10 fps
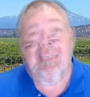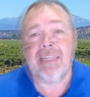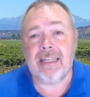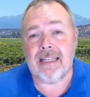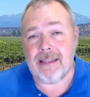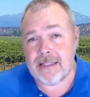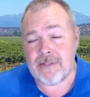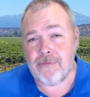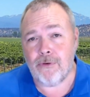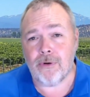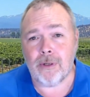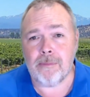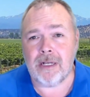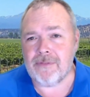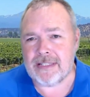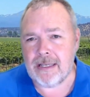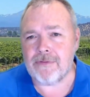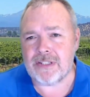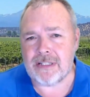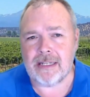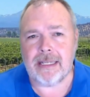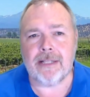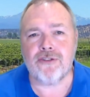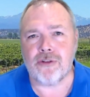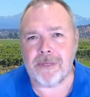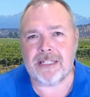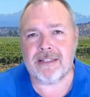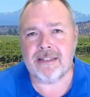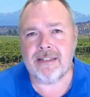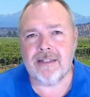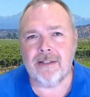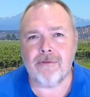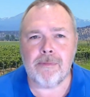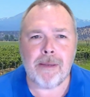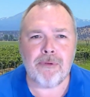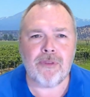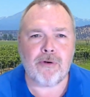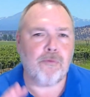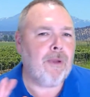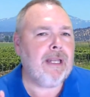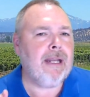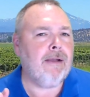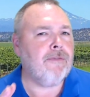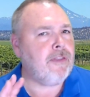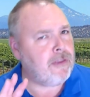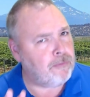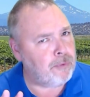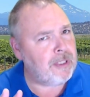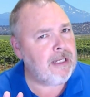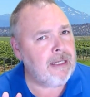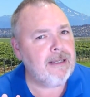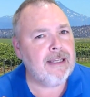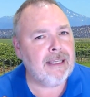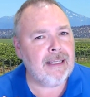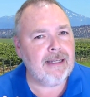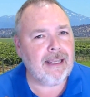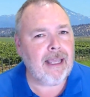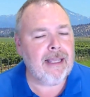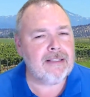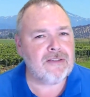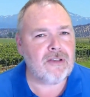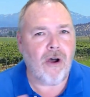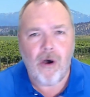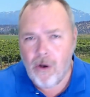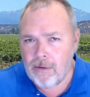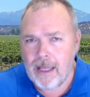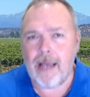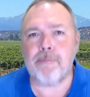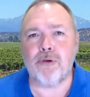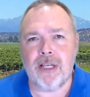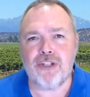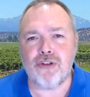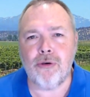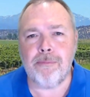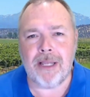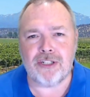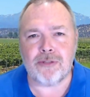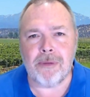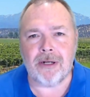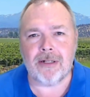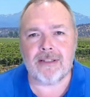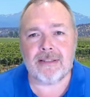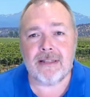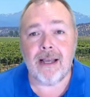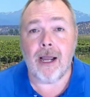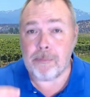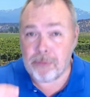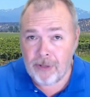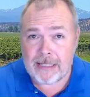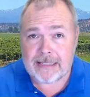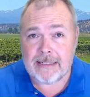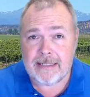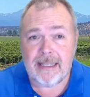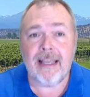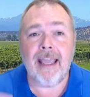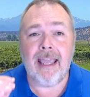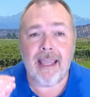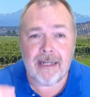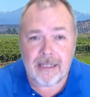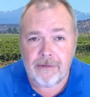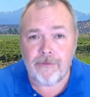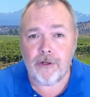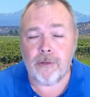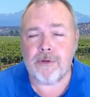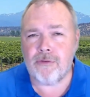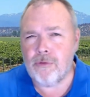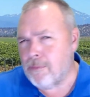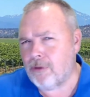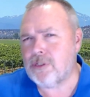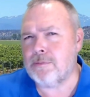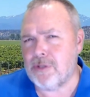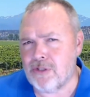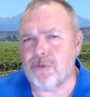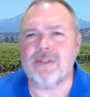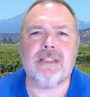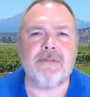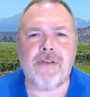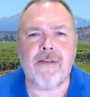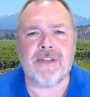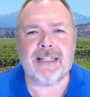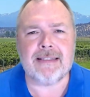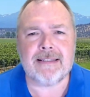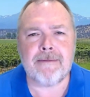In this form of the self-study instrument, remember that a rating of 3 indicates all operational benchmarks are present and confirmed through multiple sources of evidence.